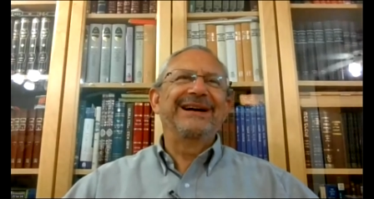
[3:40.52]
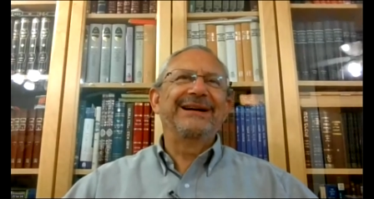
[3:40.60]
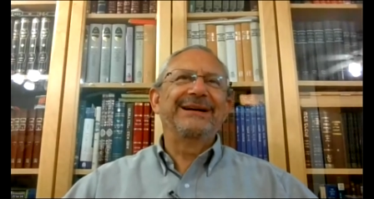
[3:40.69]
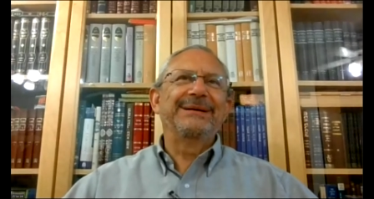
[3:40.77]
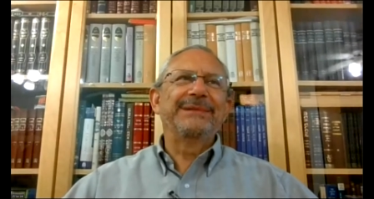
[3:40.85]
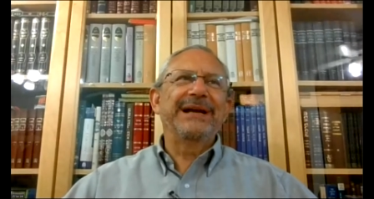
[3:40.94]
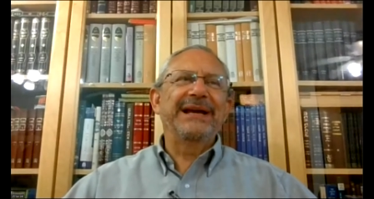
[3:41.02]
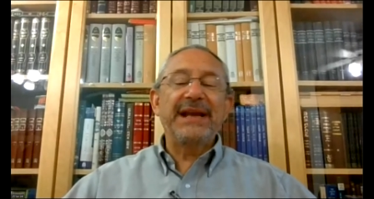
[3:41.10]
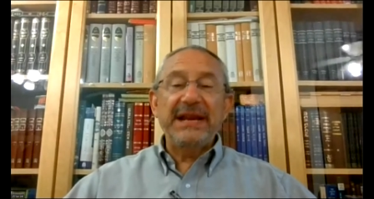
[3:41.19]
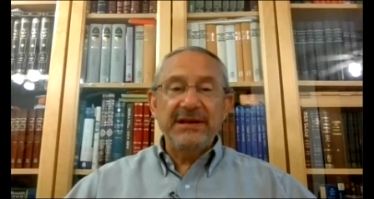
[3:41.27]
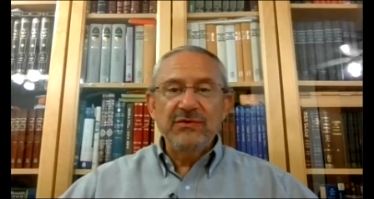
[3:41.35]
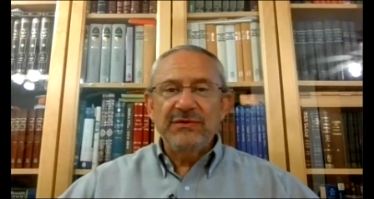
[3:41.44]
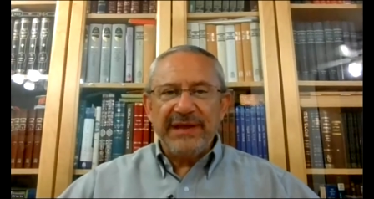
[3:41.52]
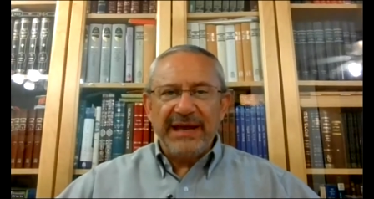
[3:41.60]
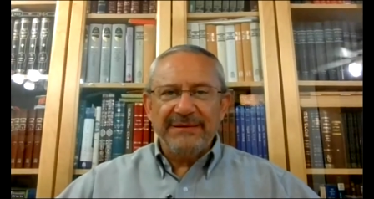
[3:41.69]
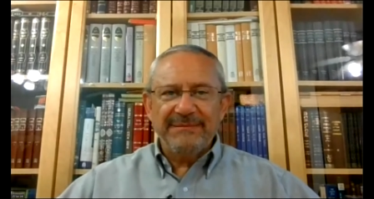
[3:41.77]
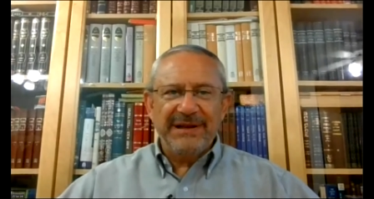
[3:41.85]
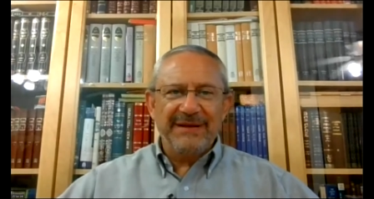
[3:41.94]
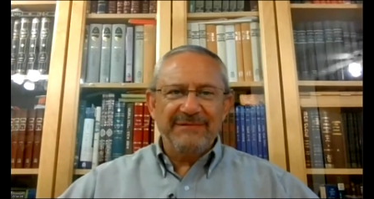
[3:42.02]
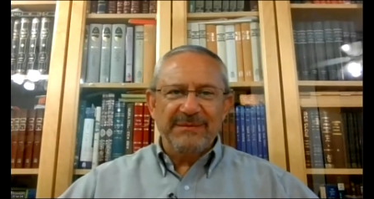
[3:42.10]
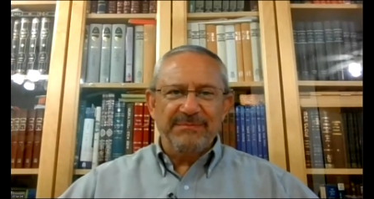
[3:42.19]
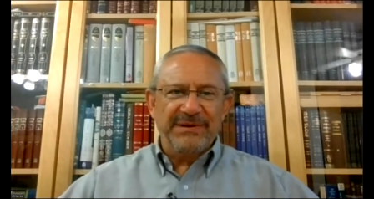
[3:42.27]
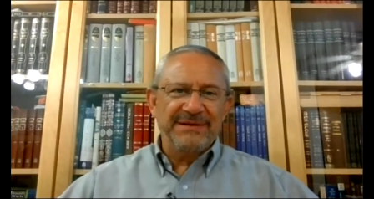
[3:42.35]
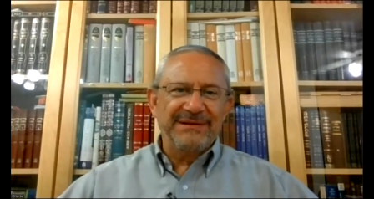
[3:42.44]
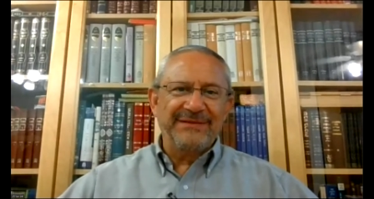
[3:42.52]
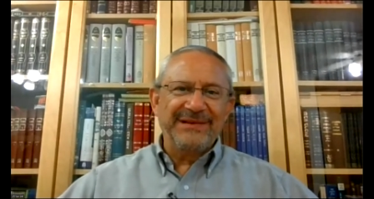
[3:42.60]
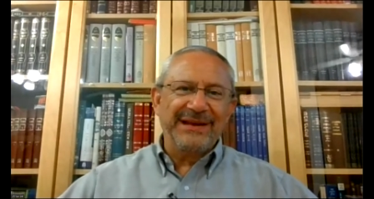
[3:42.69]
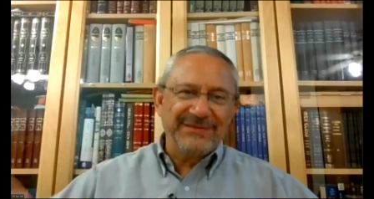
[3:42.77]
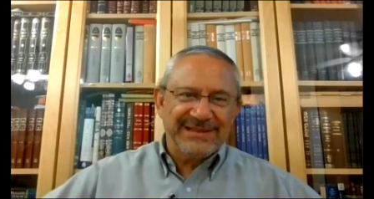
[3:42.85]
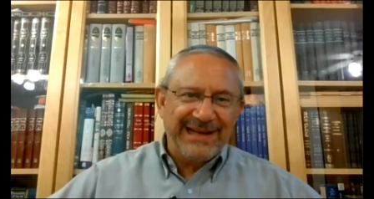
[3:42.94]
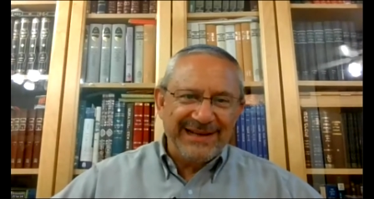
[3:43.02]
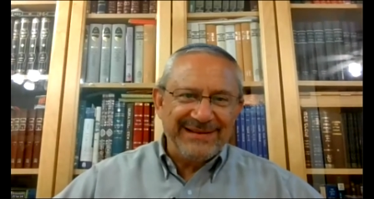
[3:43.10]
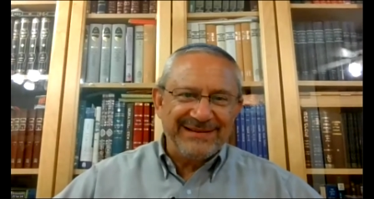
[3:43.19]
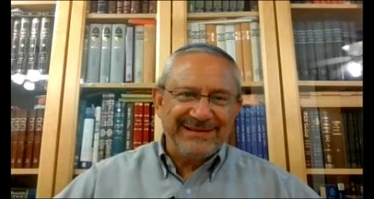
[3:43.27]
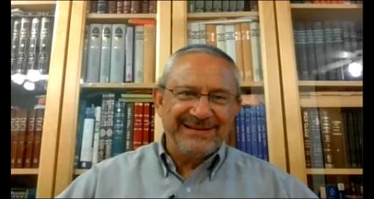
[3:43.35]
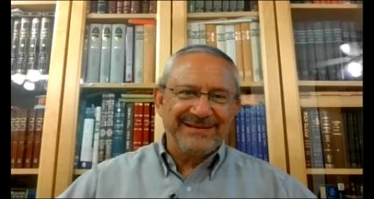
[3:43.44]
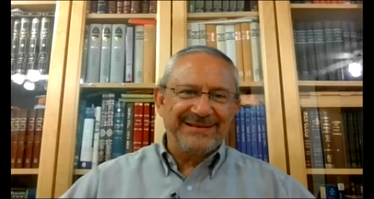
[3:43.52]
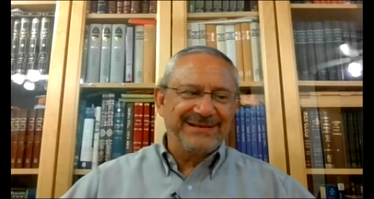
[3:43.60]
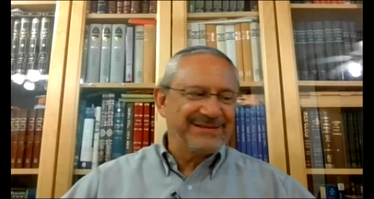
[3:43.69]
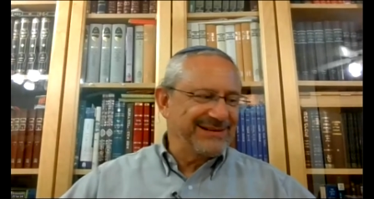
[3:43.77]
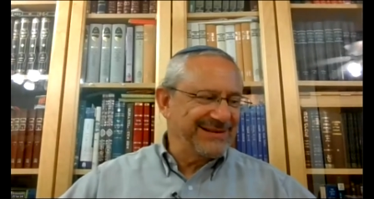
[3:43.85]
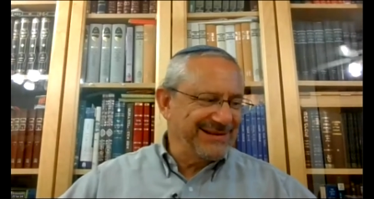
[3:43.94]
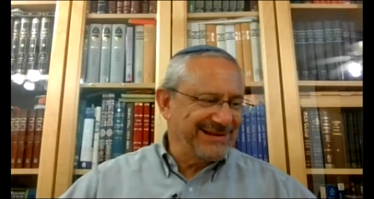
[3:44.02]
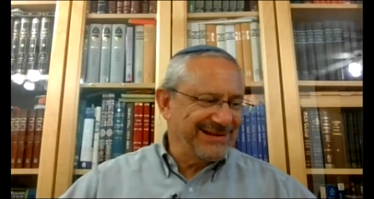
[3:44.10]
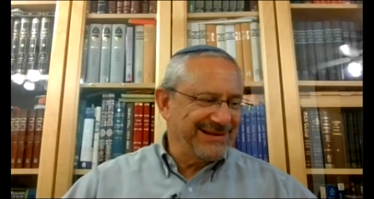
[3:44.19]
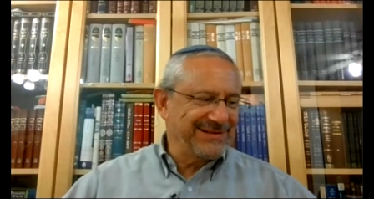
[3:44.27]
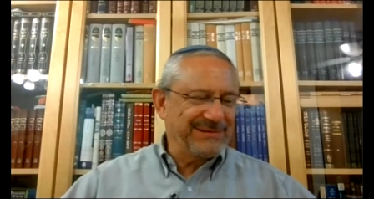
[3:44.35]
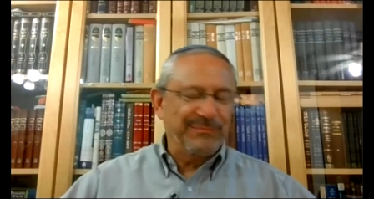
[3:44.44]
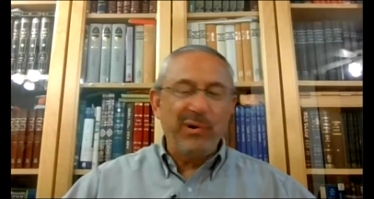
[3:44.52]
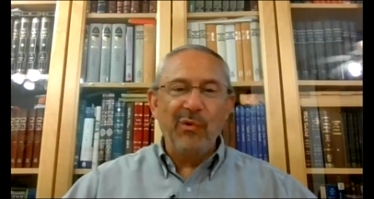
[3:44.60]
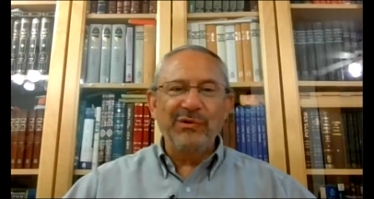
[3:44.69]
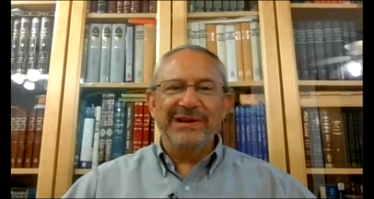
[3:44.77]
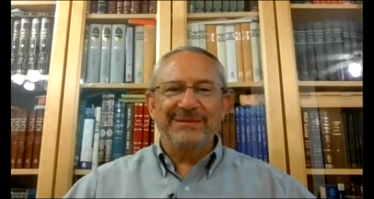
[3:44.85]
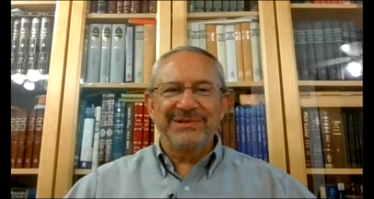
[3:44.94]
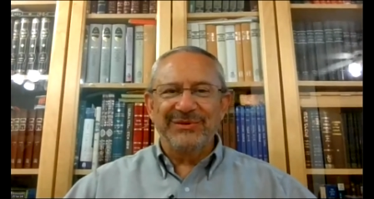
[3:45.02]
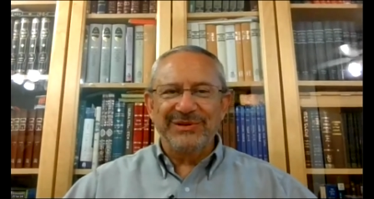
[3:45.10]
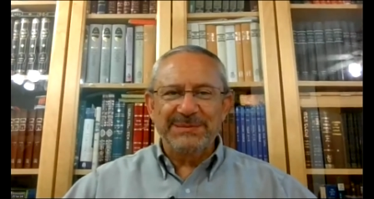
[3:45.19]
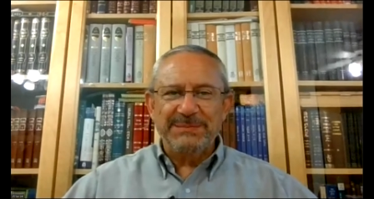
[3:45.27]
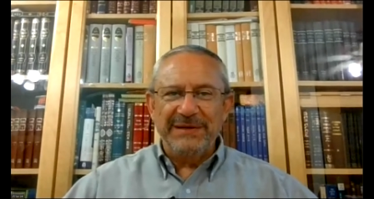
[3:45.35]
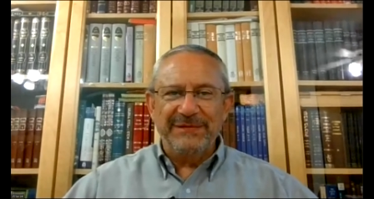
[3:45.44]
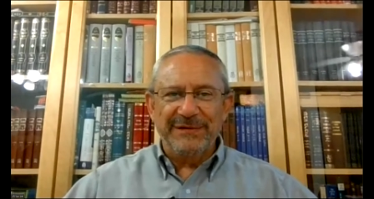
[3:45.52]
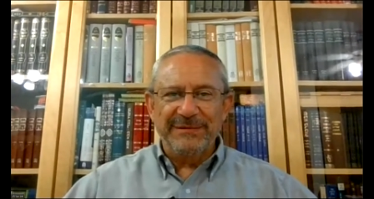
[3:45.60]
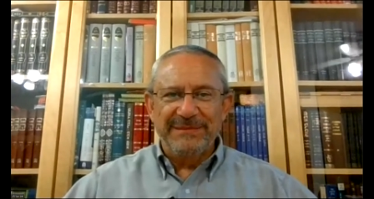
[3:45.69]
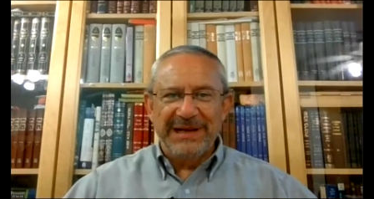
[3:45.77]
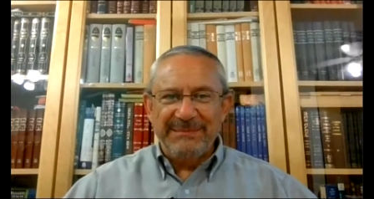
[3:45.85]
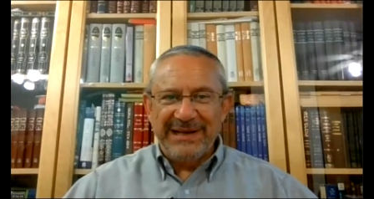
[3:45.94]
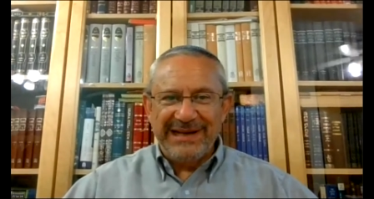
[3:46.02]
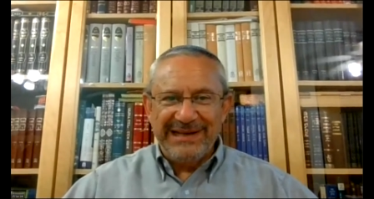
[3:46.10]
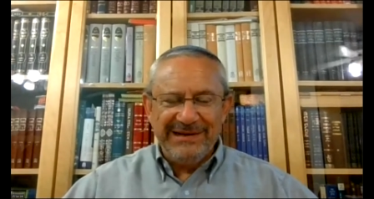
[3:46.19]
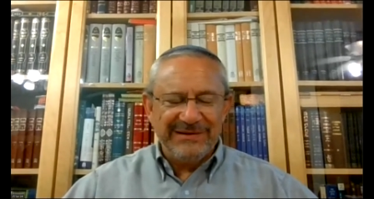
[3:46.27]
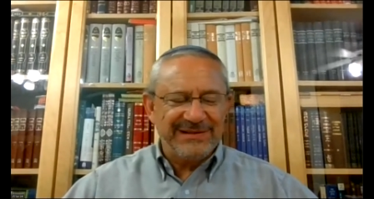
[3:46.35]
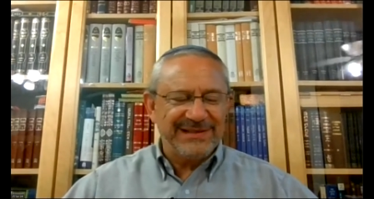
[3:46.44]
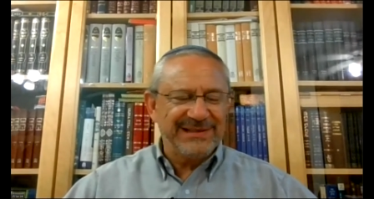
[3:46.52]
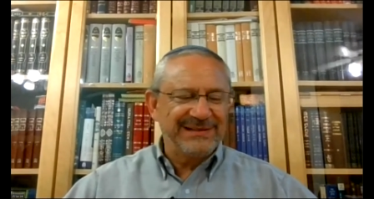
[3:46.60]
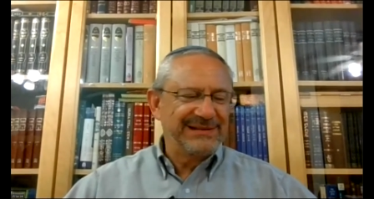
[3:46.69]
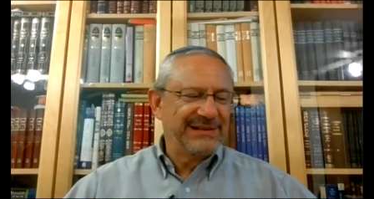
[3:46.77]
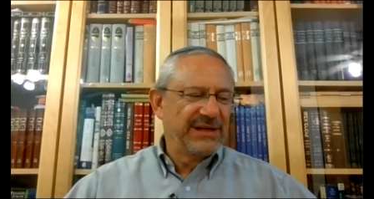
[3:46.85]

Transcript: And I knew that, having been on the other side of the podium, so to speak, for many, many years.